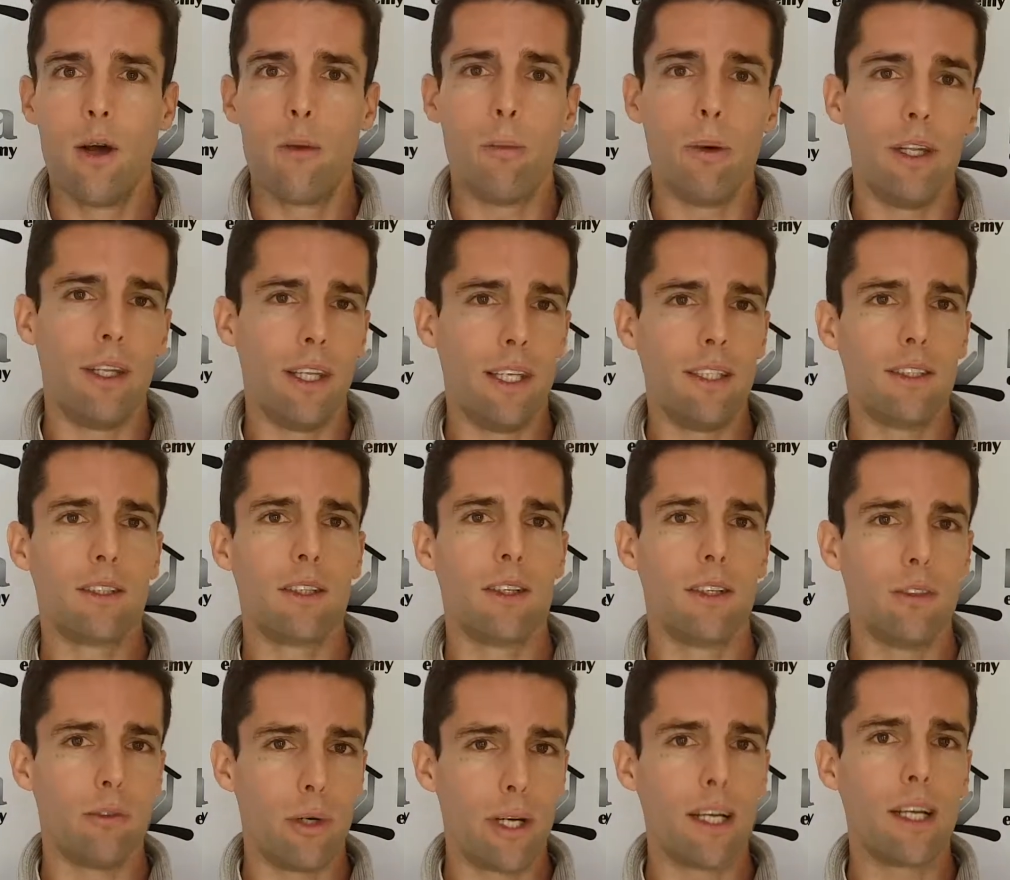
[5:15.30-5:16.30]
But these
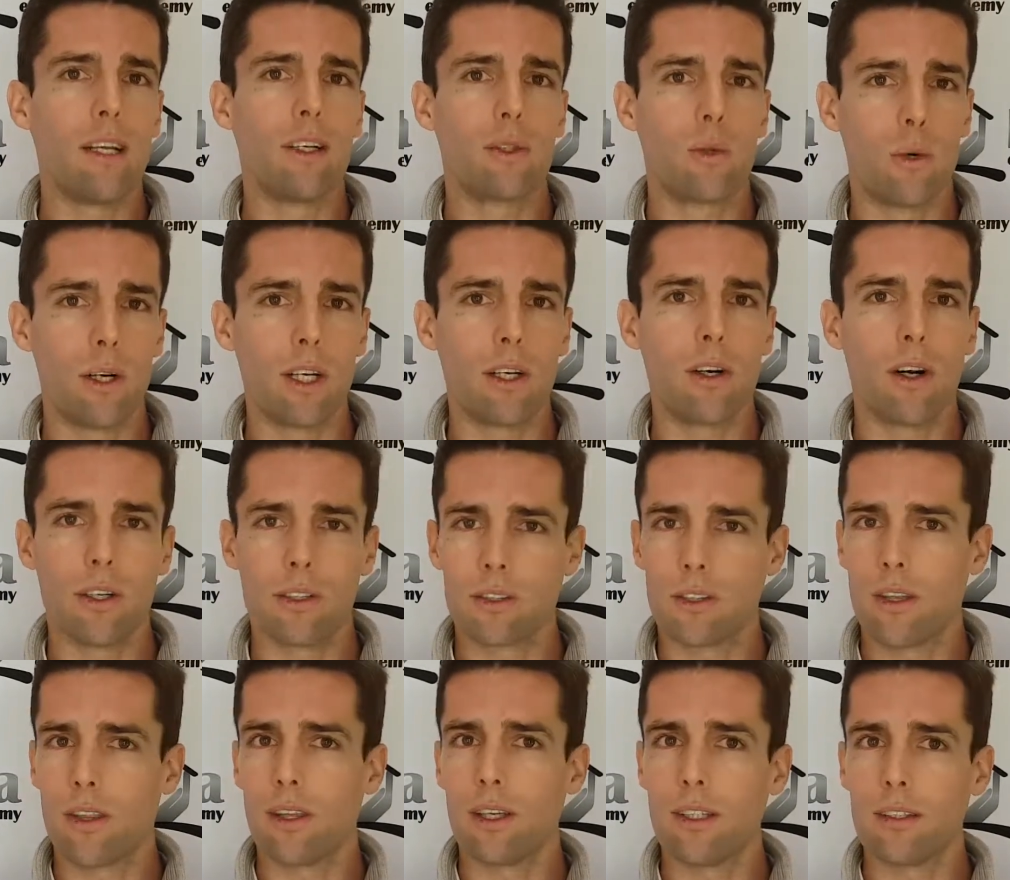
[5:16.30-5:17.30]
are regulatory costs,
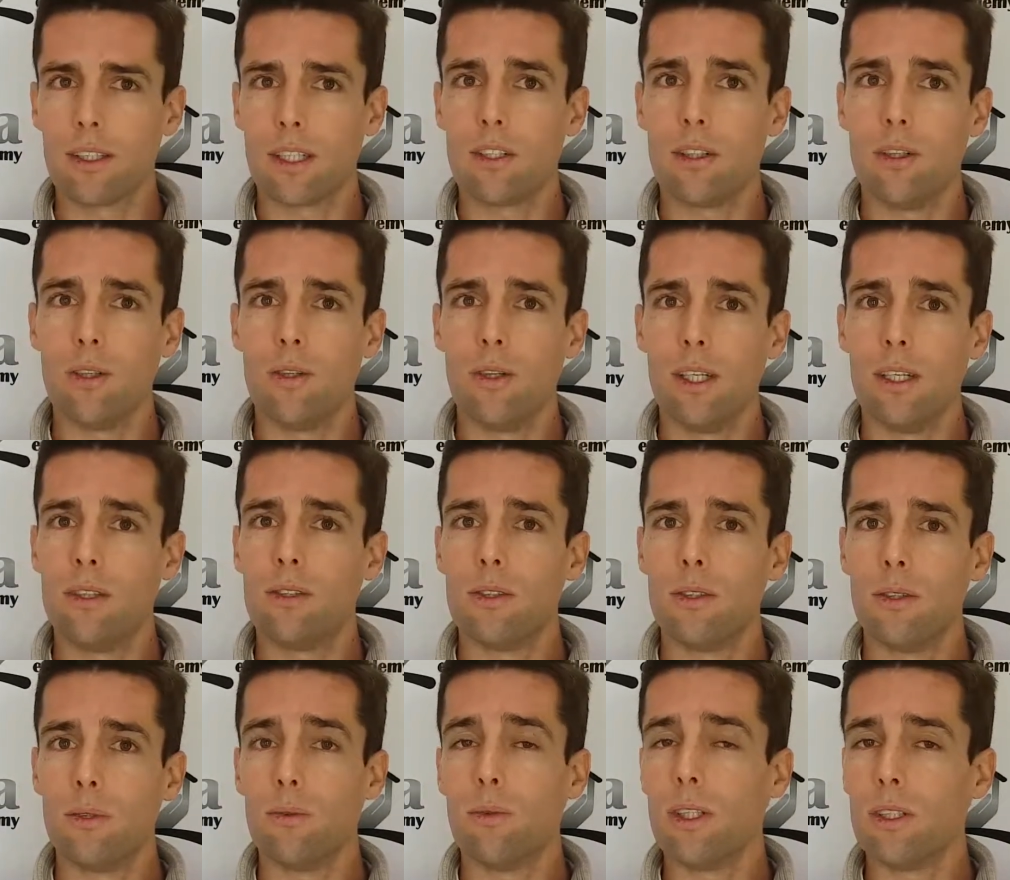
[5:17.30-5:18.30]
or things that you need
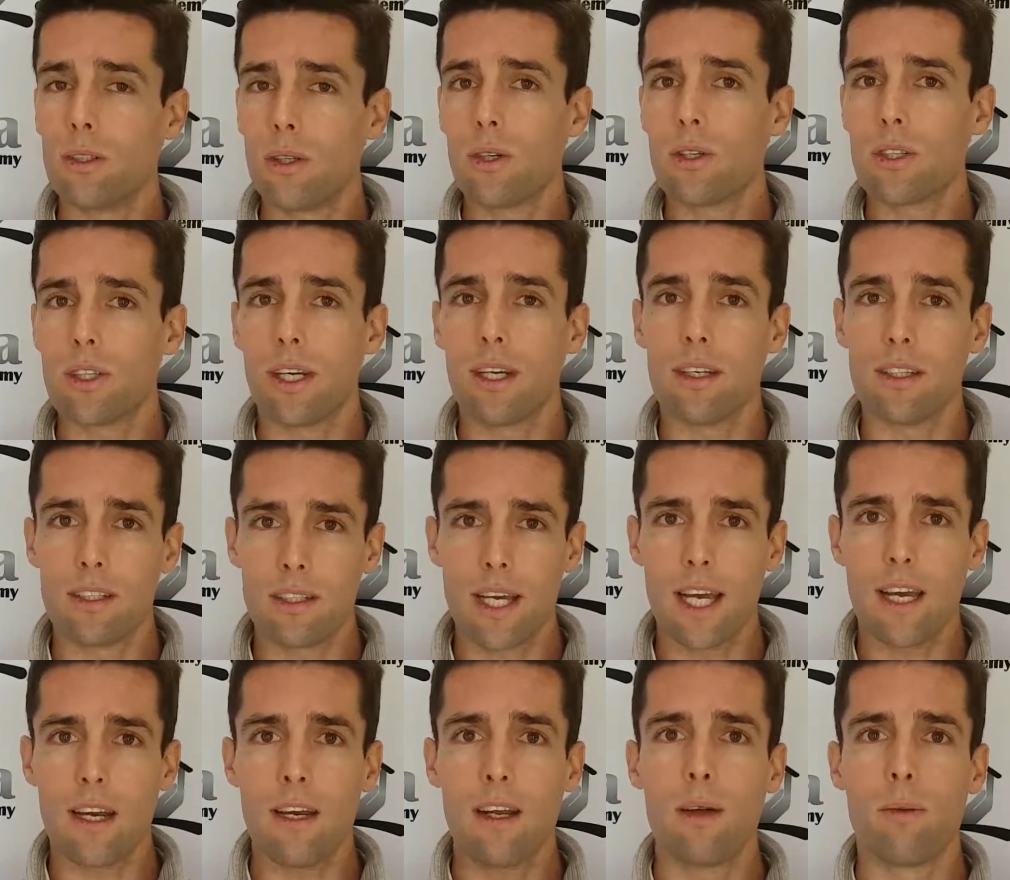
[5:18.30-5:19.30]
to research and
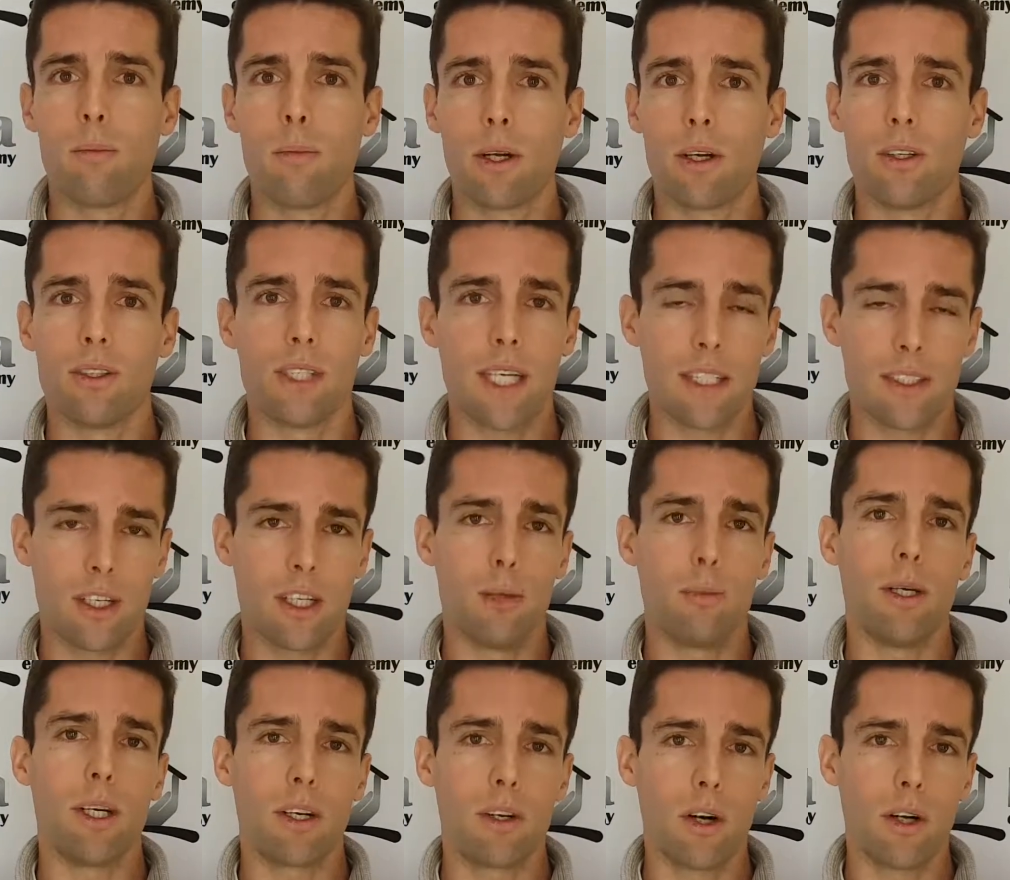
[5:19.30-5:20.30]
understand, because that's going to
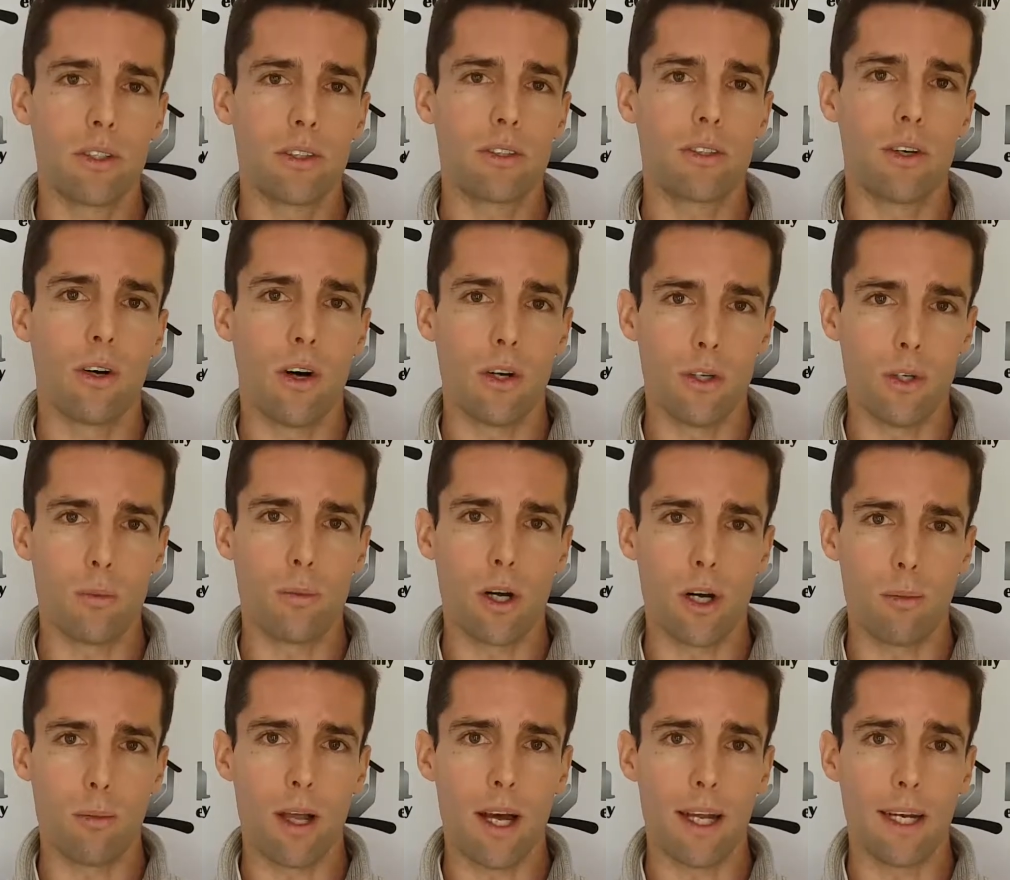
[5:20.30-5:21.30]
be a cost on your
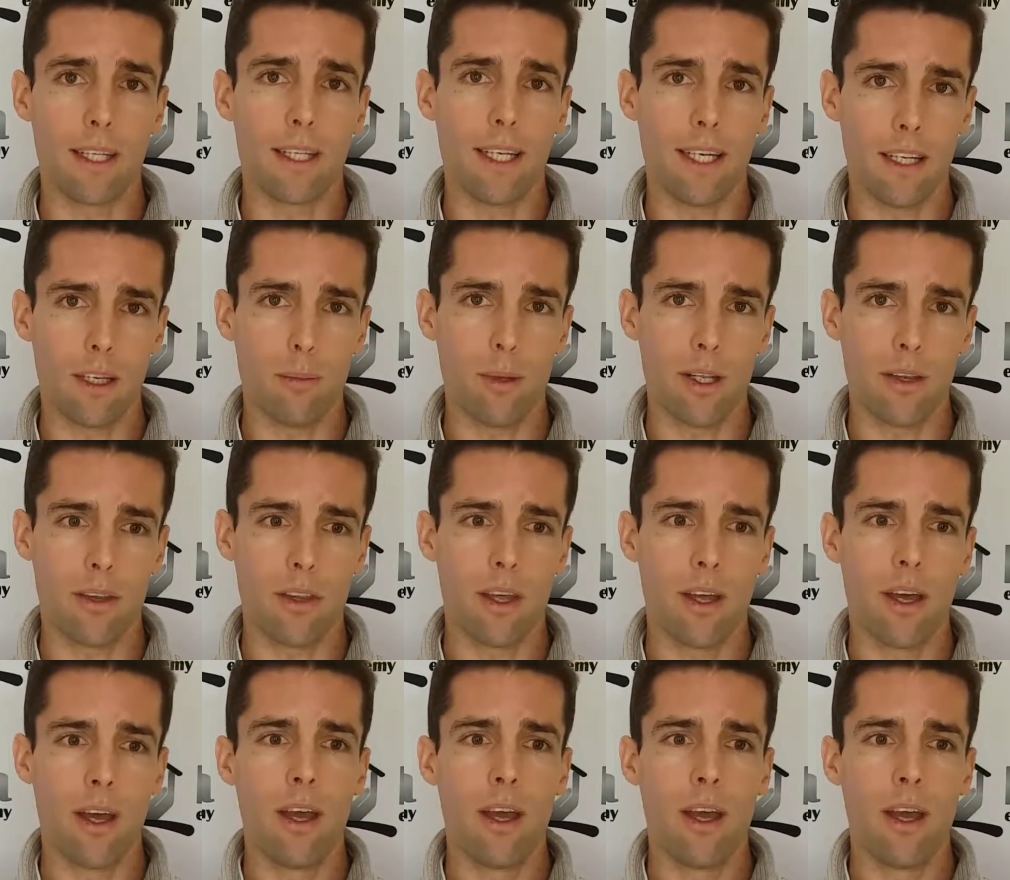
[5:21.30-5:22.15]
bottom line at the end of the month.